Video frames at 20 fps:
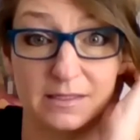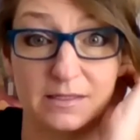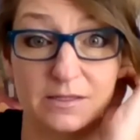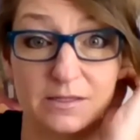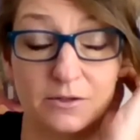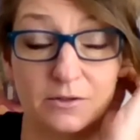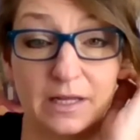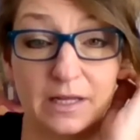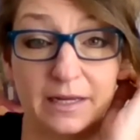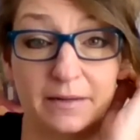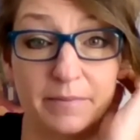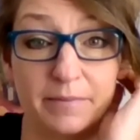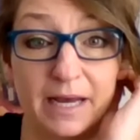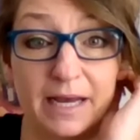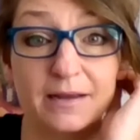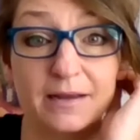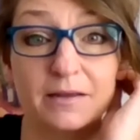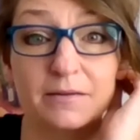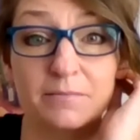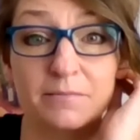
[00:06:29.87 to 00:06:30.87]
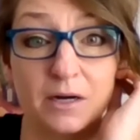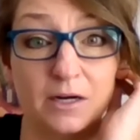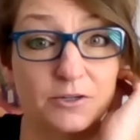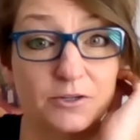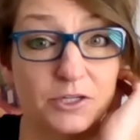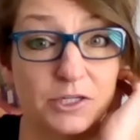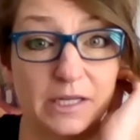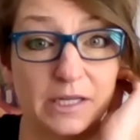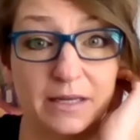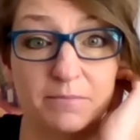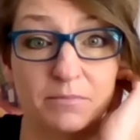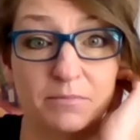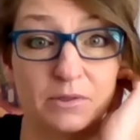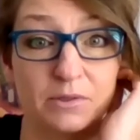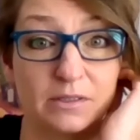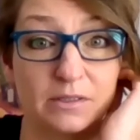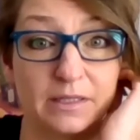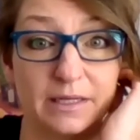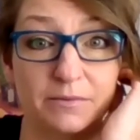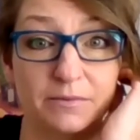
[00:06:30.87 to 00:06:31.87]
So like back in March,
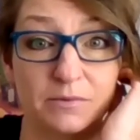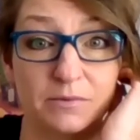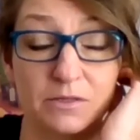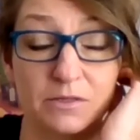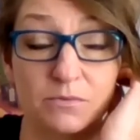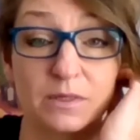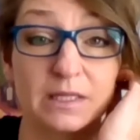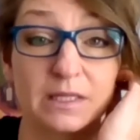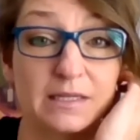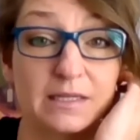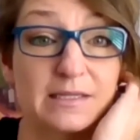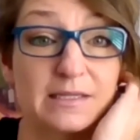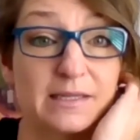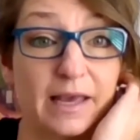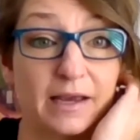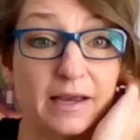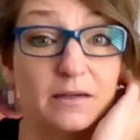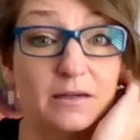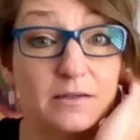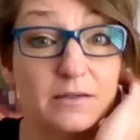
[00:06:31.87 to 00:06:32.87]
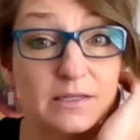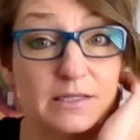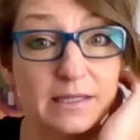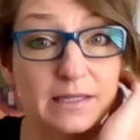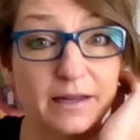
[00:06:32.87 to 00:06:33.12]
April, it was really scarce.